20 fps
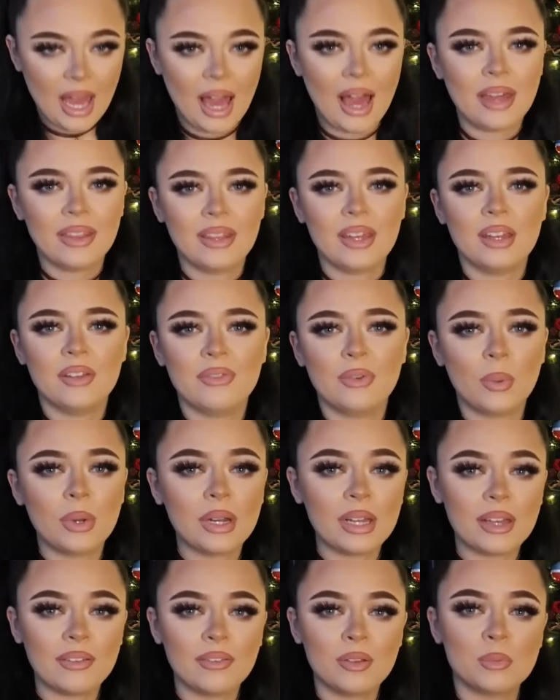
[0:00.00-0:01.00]
And then if you want
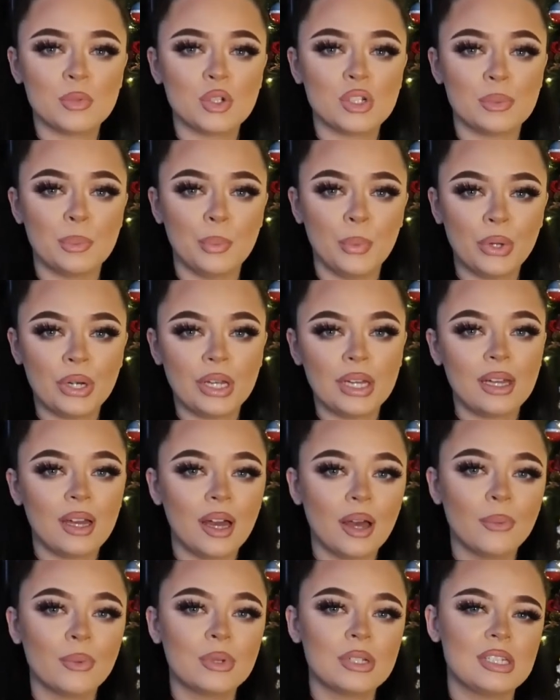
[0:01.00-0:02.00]
to give them just money,
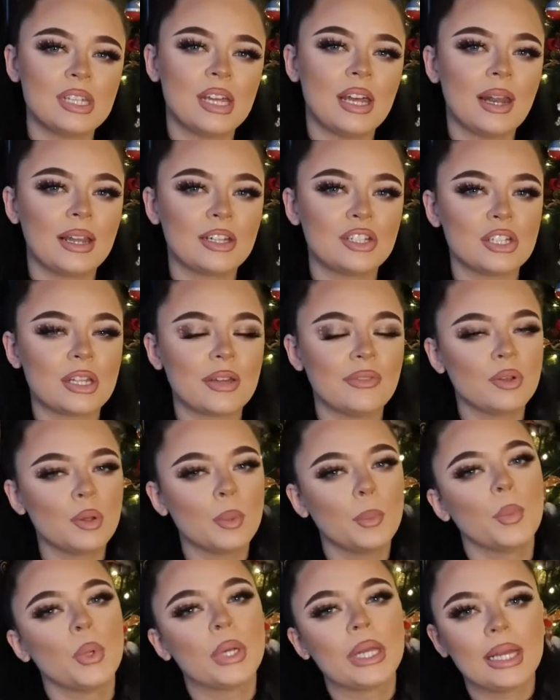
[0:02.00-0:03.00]
I wouldn't say like just giving
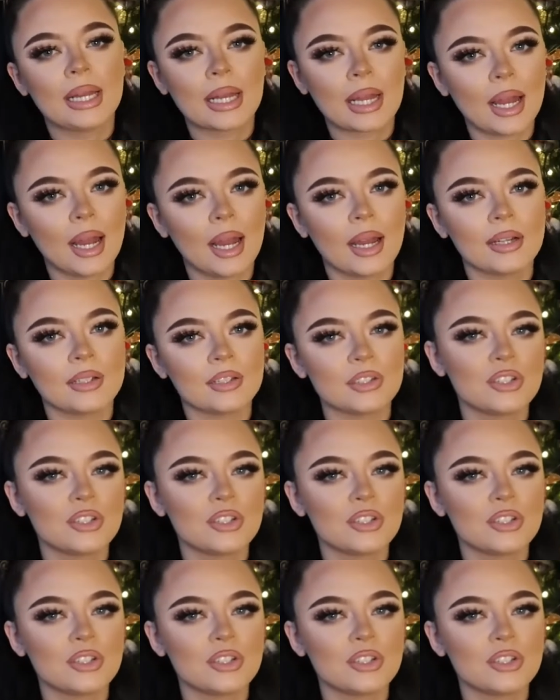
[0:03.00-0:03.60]
them money in a card.